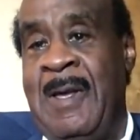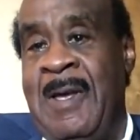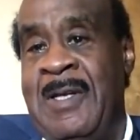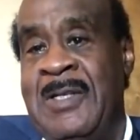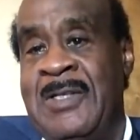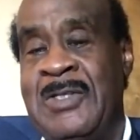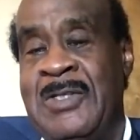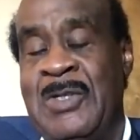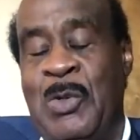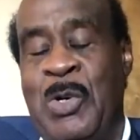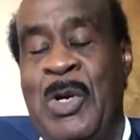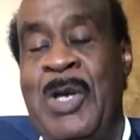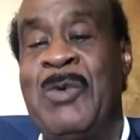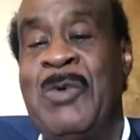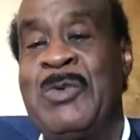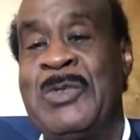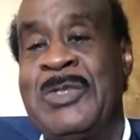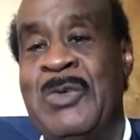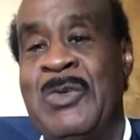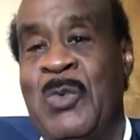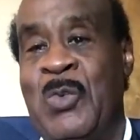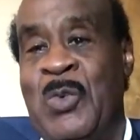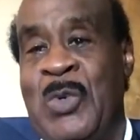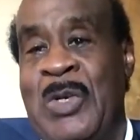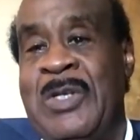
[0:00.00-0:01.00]
So it was
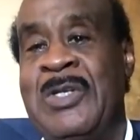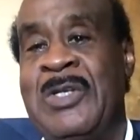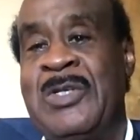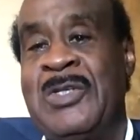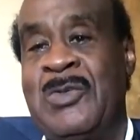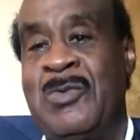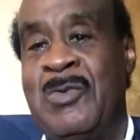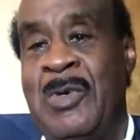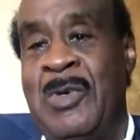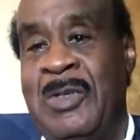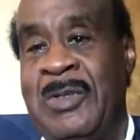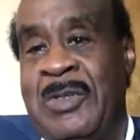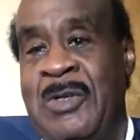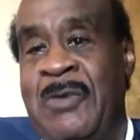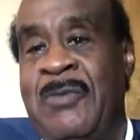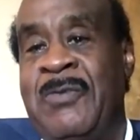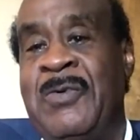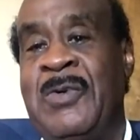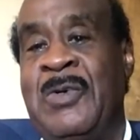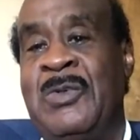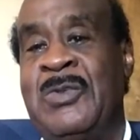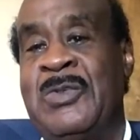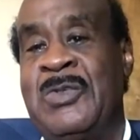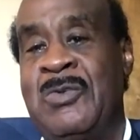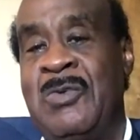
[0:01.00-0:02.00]
a really
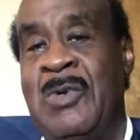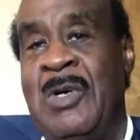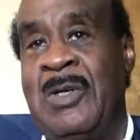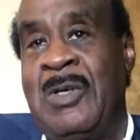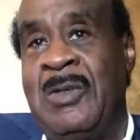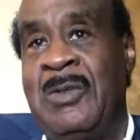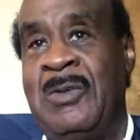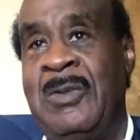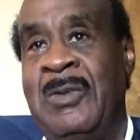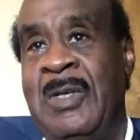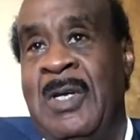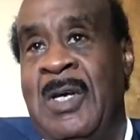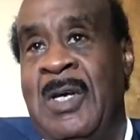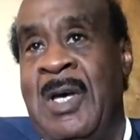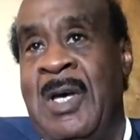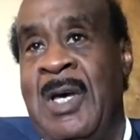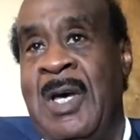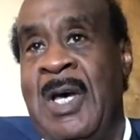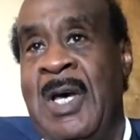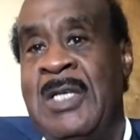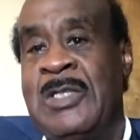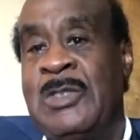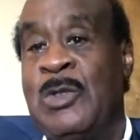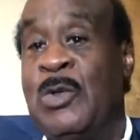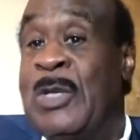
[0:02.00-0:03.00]
difficult struggle.
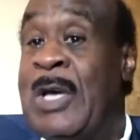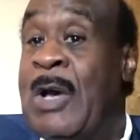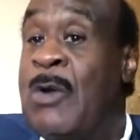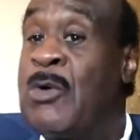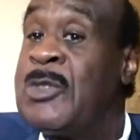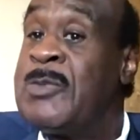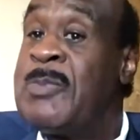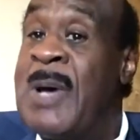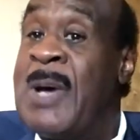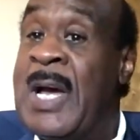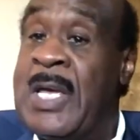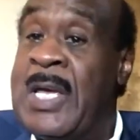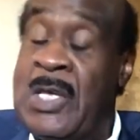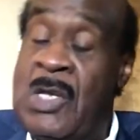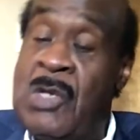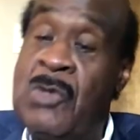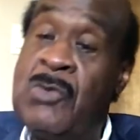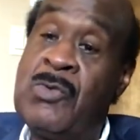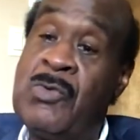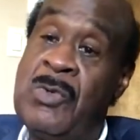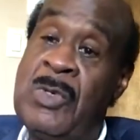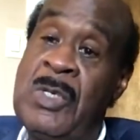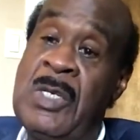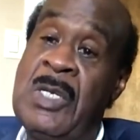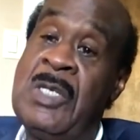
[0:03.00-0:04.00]
So that was my
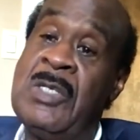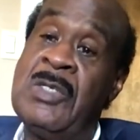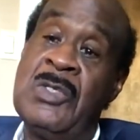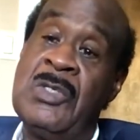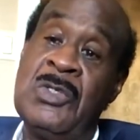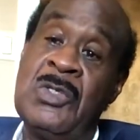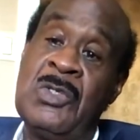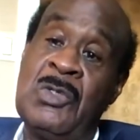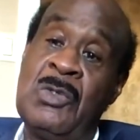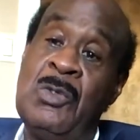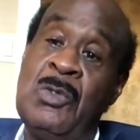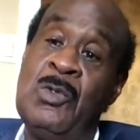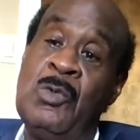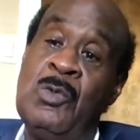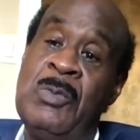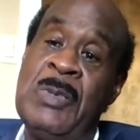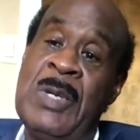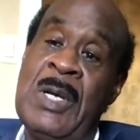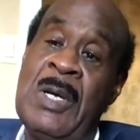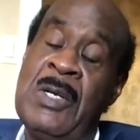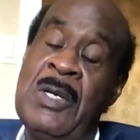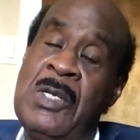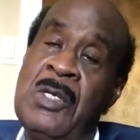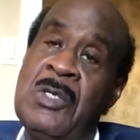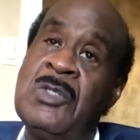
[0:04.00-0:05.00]
entry into school.
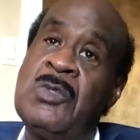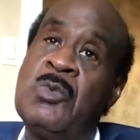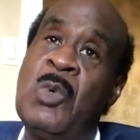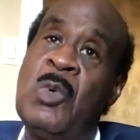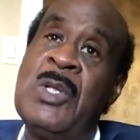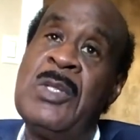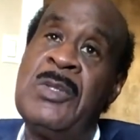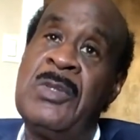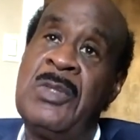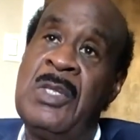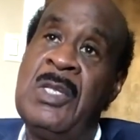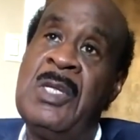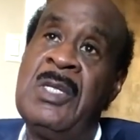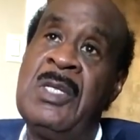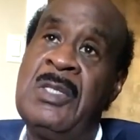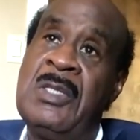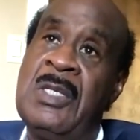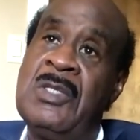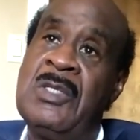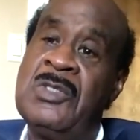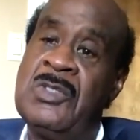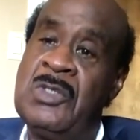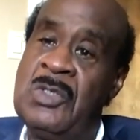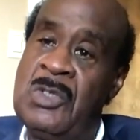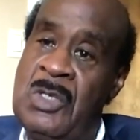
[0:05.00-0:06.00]
Now, here's one thing that
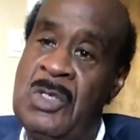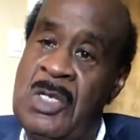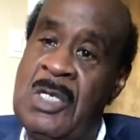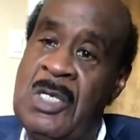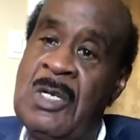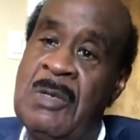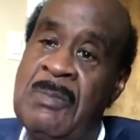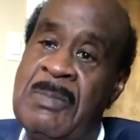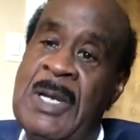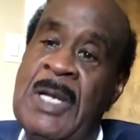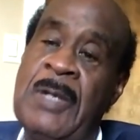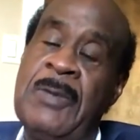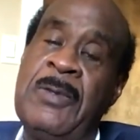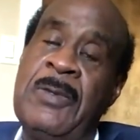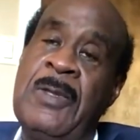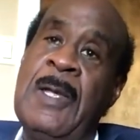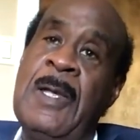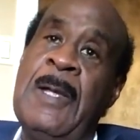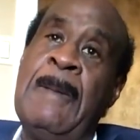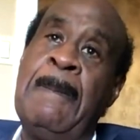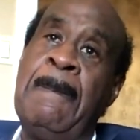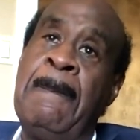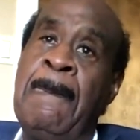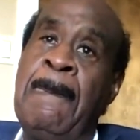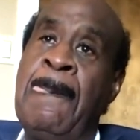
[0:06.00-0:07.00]
is unique about
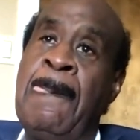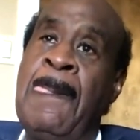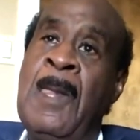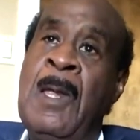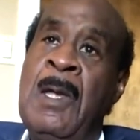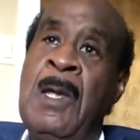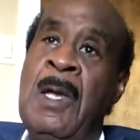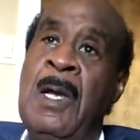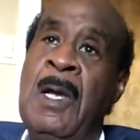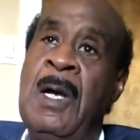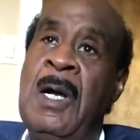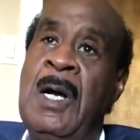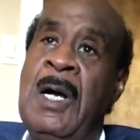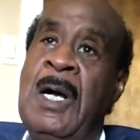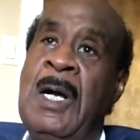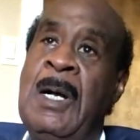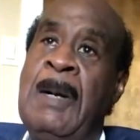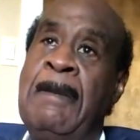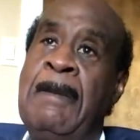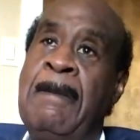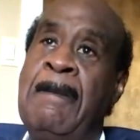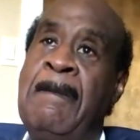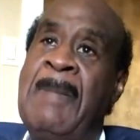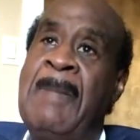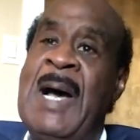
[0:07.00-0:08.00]

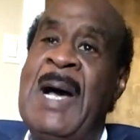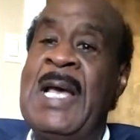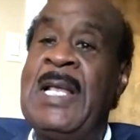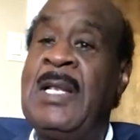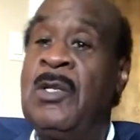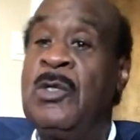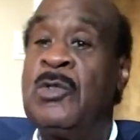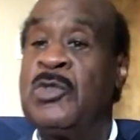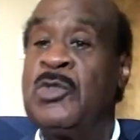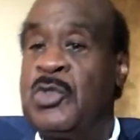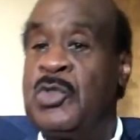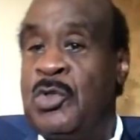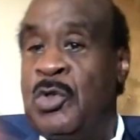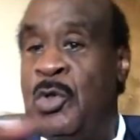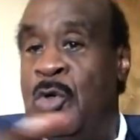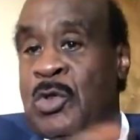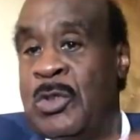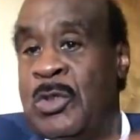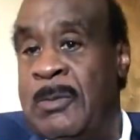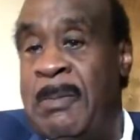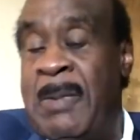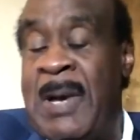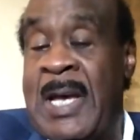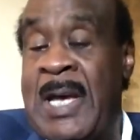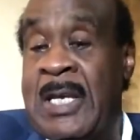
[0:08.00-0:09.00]
that. My little
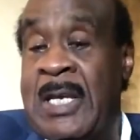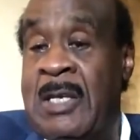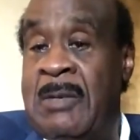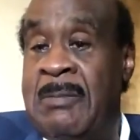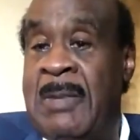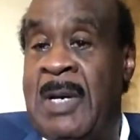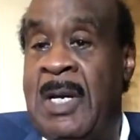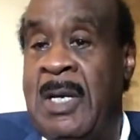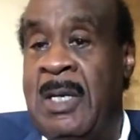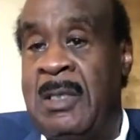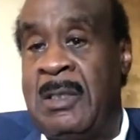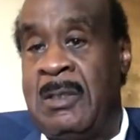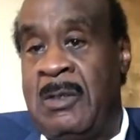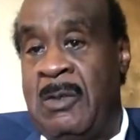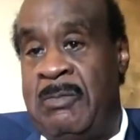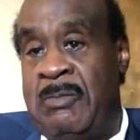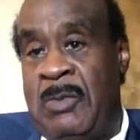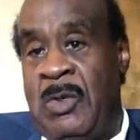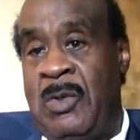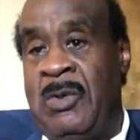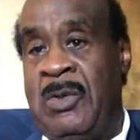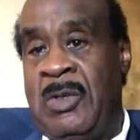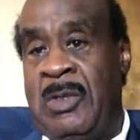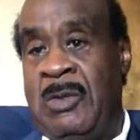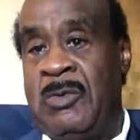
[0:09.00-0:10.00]
church back in my
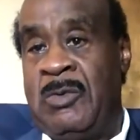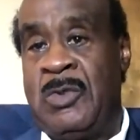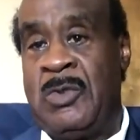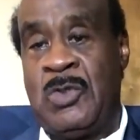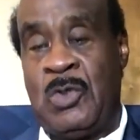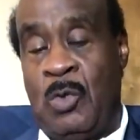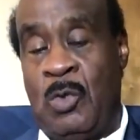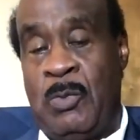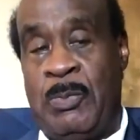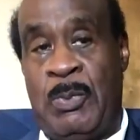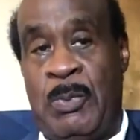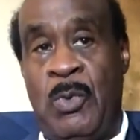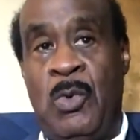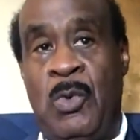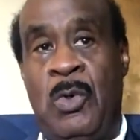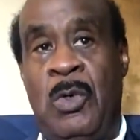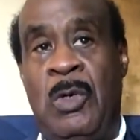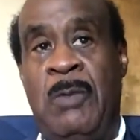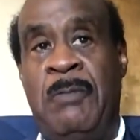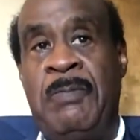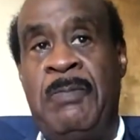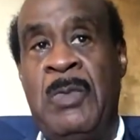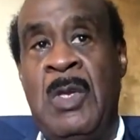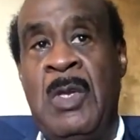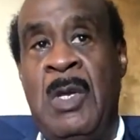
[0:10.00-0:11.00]
community was so poor
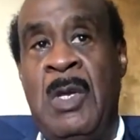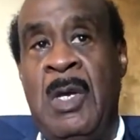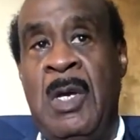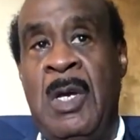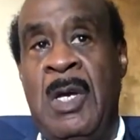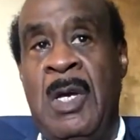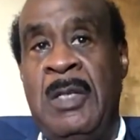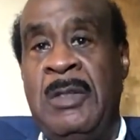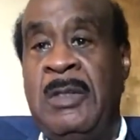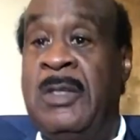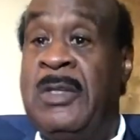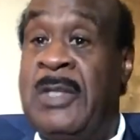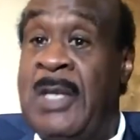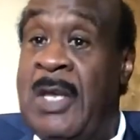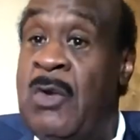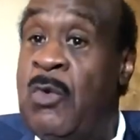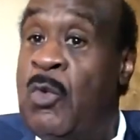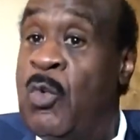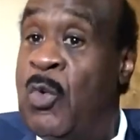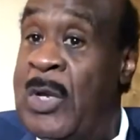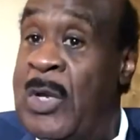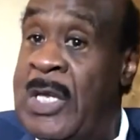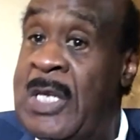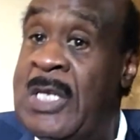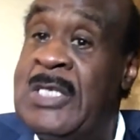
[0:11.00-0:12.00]
that they
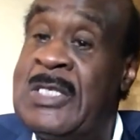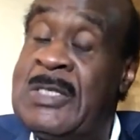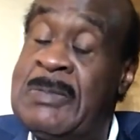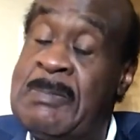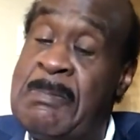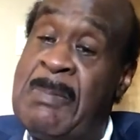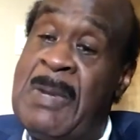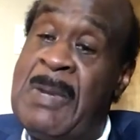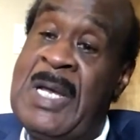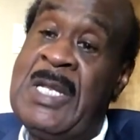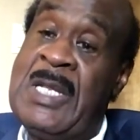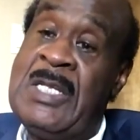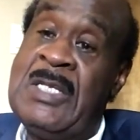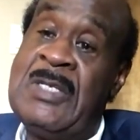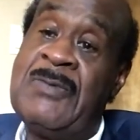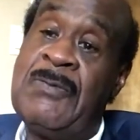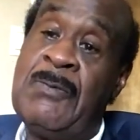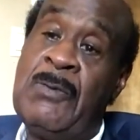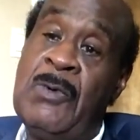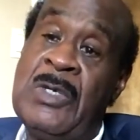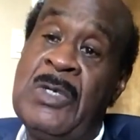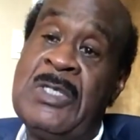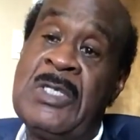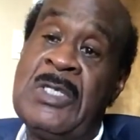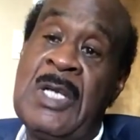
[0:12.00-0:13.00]
raised monies
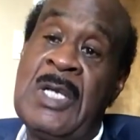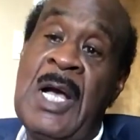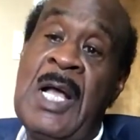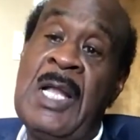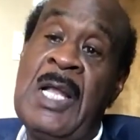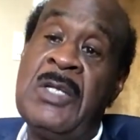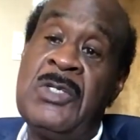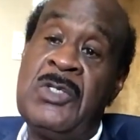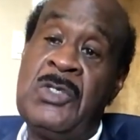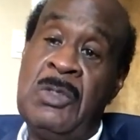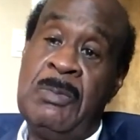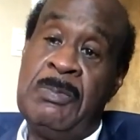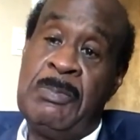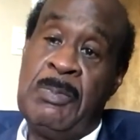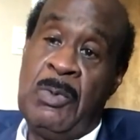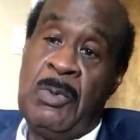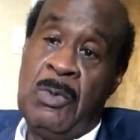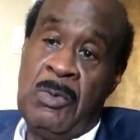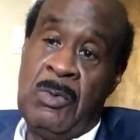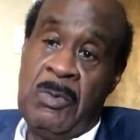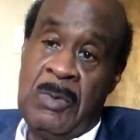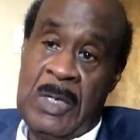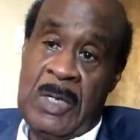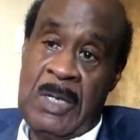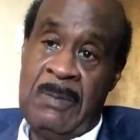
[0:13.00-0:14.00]
for a scholarship
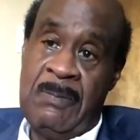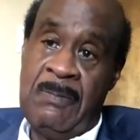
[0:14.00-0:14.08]
program.